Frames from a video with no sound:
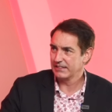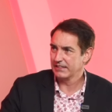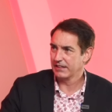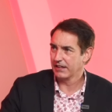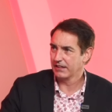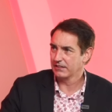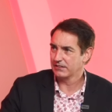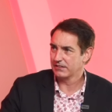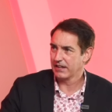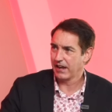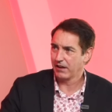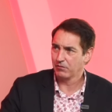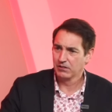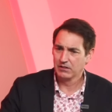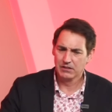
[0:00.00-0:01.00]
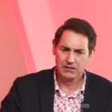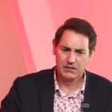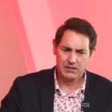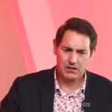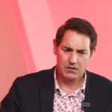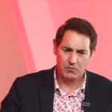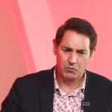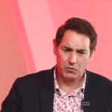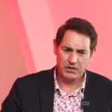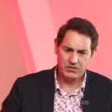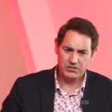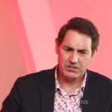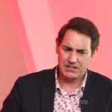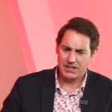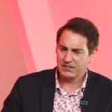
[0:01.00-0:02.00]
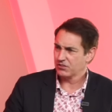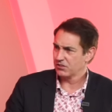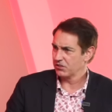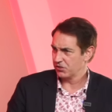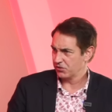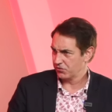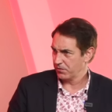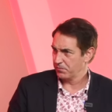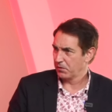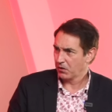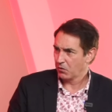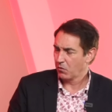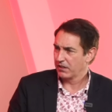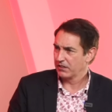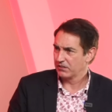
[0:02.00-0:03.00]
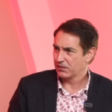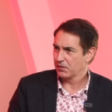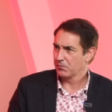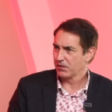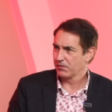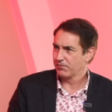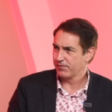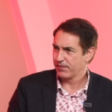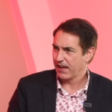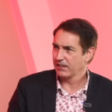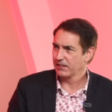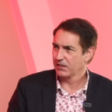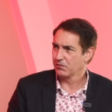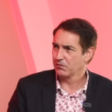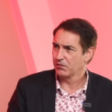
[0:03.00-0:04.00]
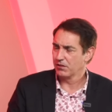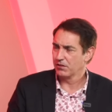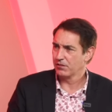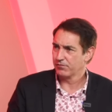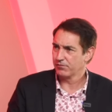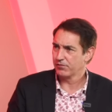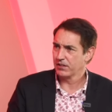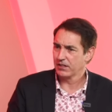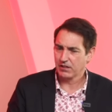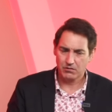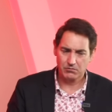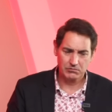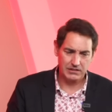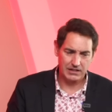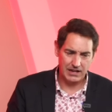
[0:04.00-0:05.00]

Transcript: years now, which is actually stripping away some of the value that the freeholder